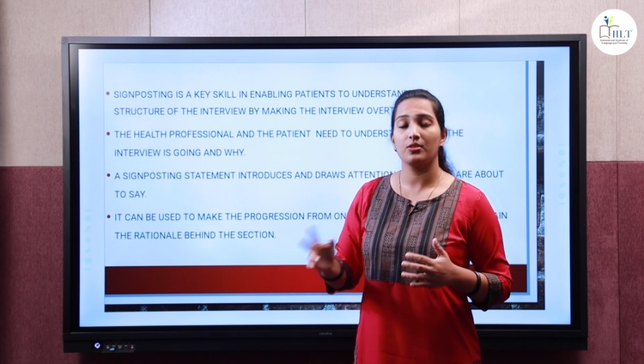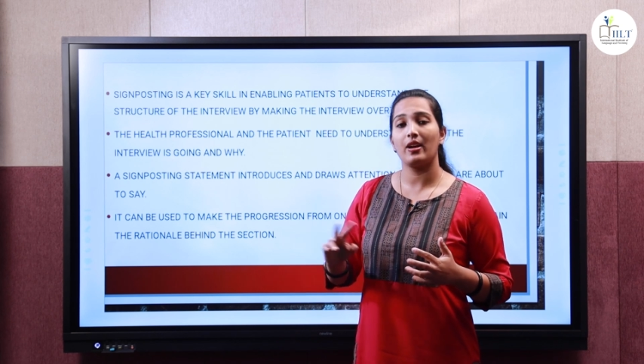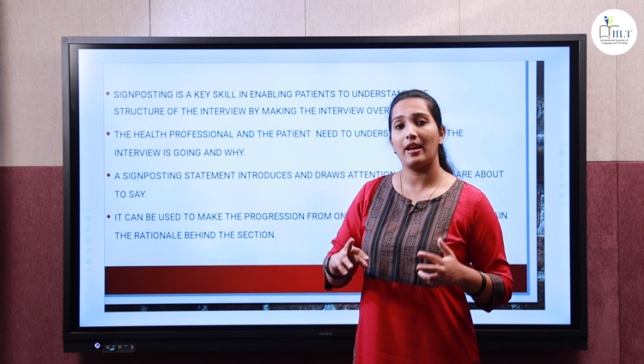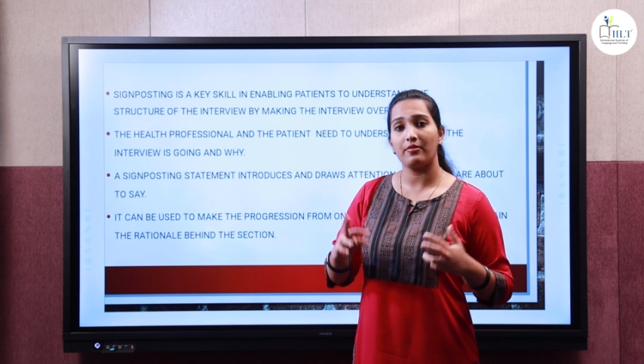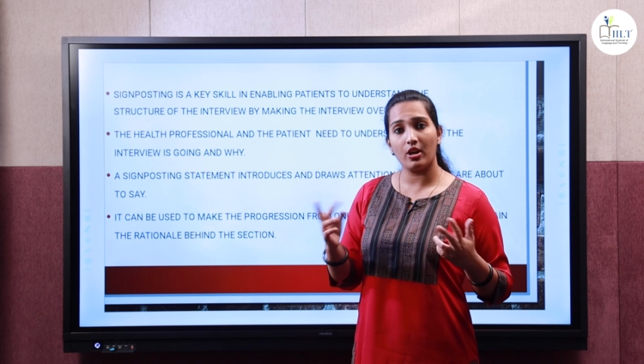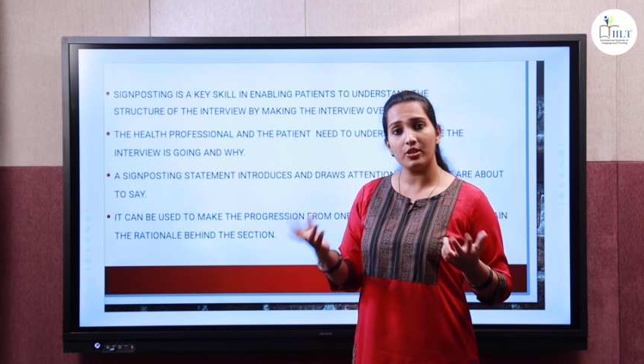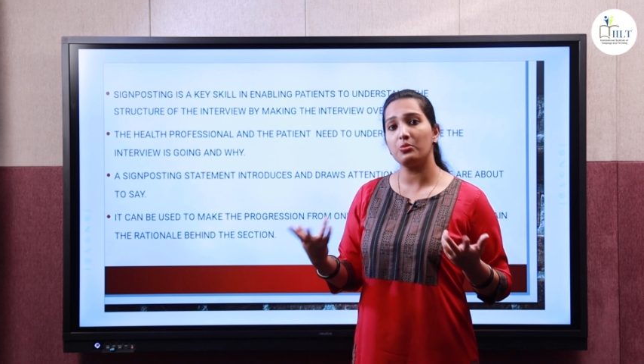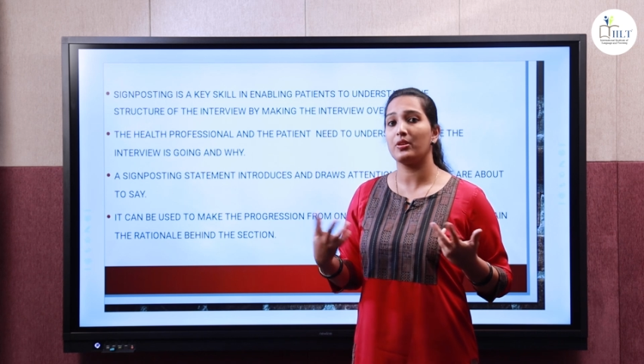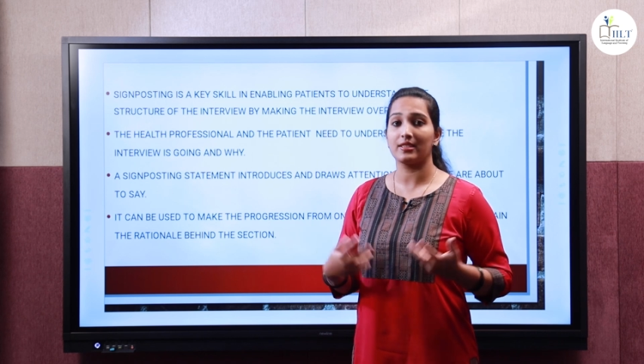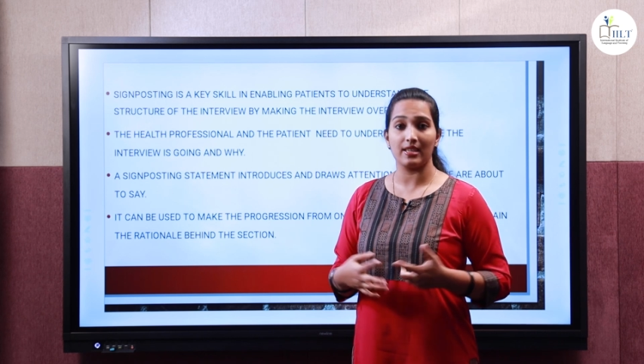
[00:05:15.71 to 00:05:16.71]
So I have got
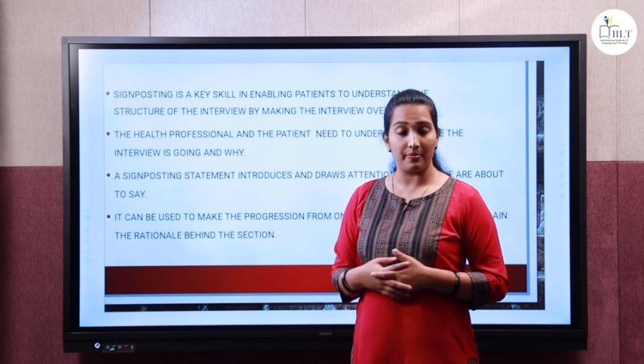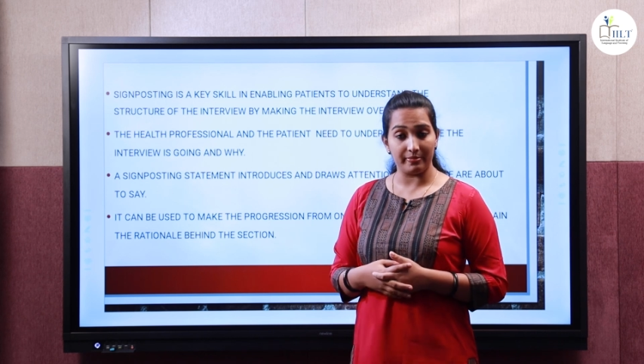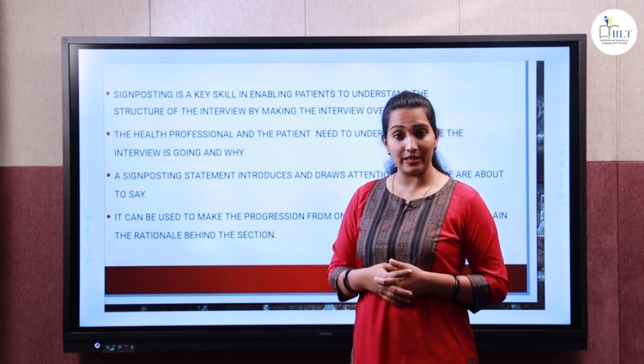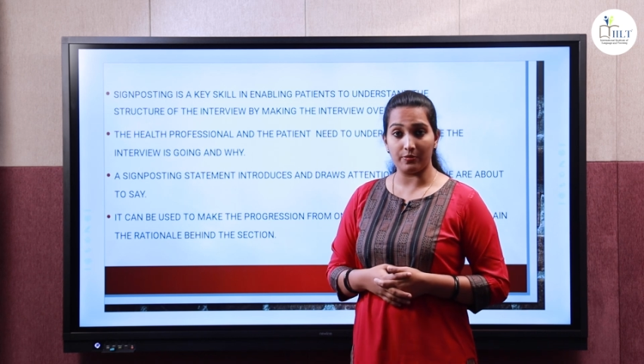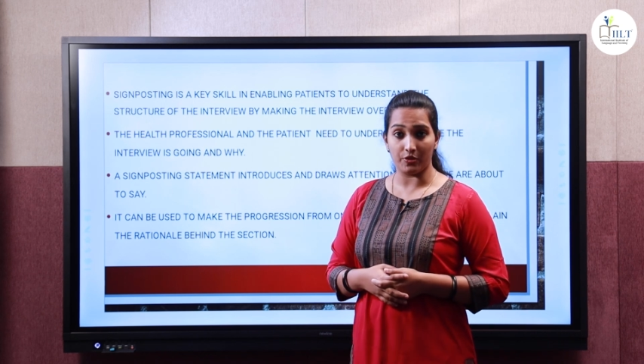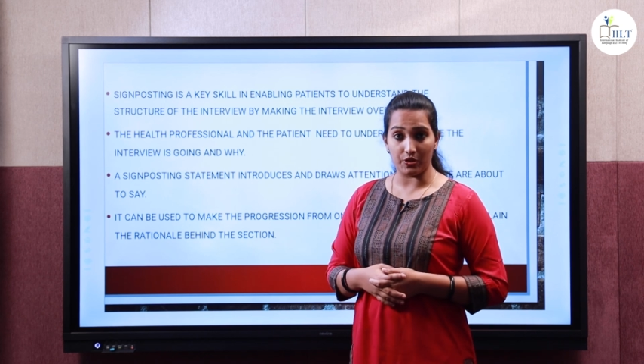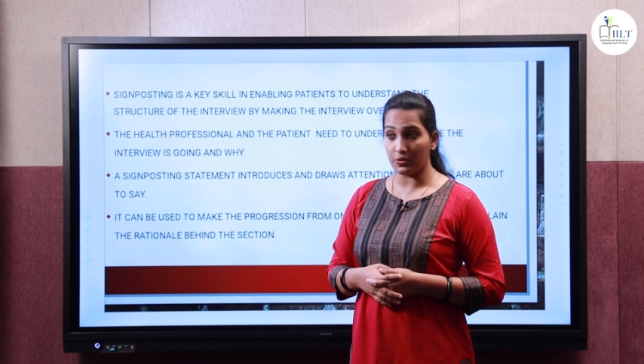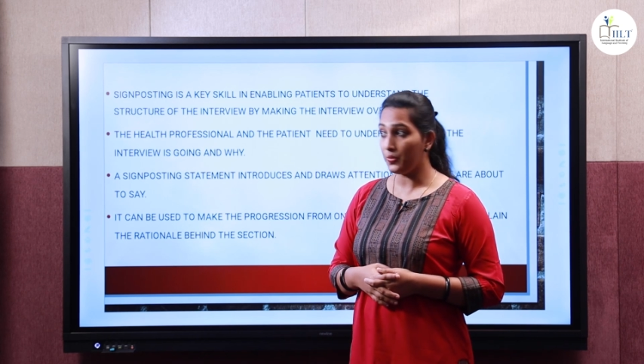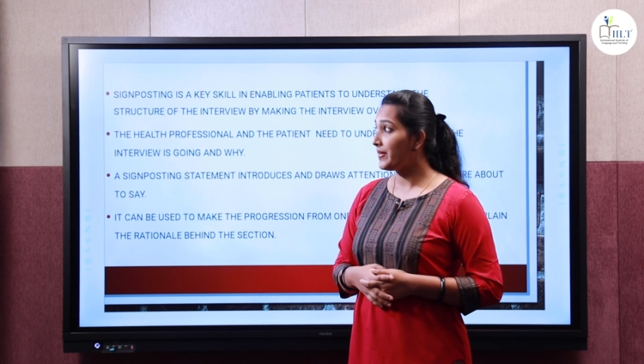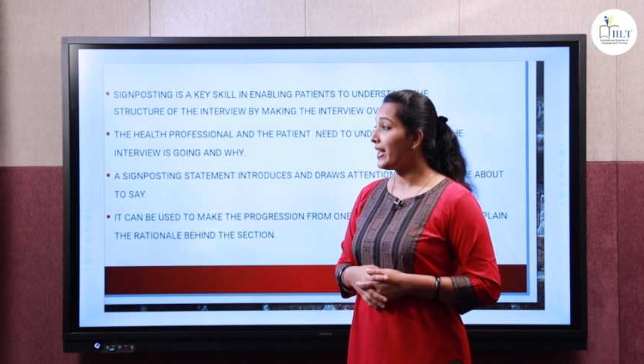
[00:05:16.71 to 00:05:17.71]
two examples for
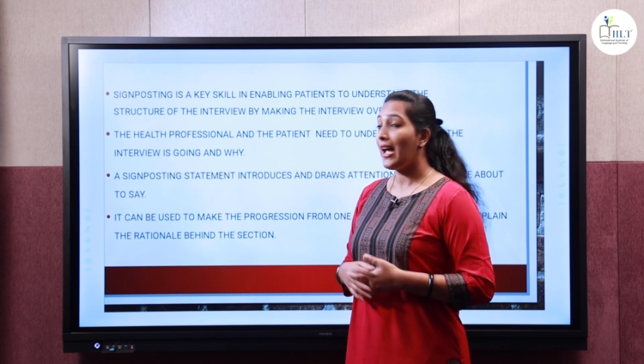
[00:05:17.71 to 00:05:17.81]
you.